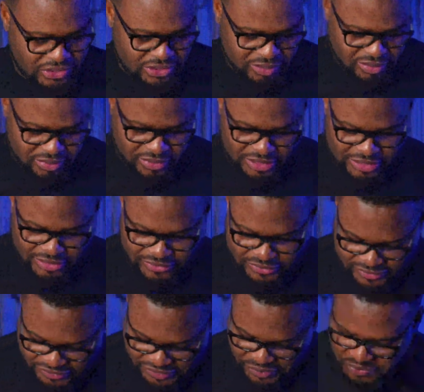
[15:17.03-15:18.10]
The bishop will
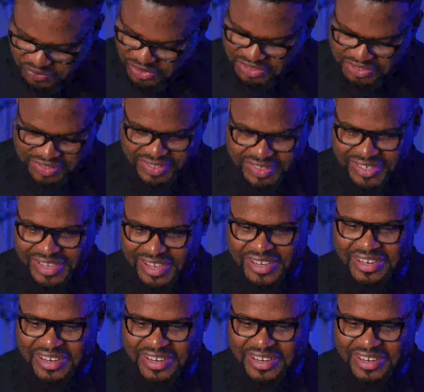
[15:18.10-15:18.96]
need to drink water